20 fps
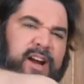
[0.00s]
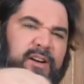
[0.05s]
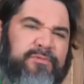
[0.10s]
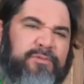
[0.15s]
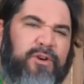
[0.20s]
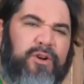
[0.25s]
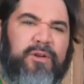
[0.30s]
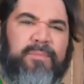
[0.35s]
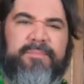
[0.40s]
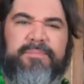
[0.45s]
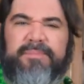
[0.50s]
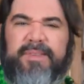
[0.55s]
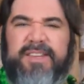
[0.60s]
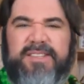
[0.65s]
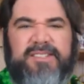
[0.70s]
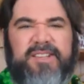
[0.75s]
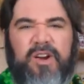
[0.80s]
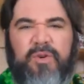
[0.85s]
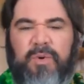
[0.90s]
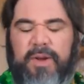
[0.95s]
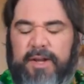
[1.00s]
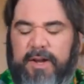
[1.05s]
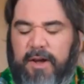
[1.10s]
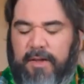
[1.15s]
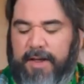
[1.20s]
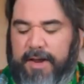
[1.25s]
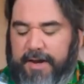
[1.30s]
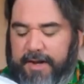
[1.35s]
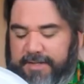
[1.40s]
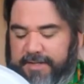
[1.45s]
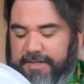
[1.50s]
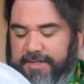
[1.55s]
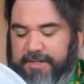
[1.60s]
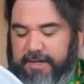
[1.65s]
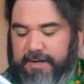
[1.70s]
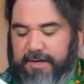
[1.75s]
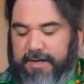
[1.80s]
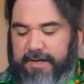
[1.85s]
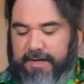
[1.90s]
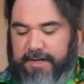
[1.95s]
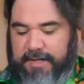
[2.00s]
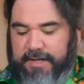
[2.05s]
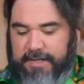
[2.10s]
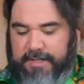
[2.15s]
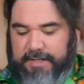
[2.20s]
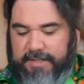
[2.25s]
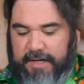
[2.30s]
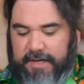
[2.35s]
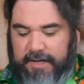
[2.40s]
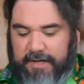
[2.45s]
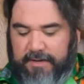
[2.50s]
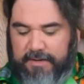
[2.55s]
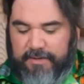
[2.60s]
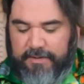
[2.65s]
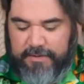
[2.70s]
careful, it's not really all that necessary. Just take it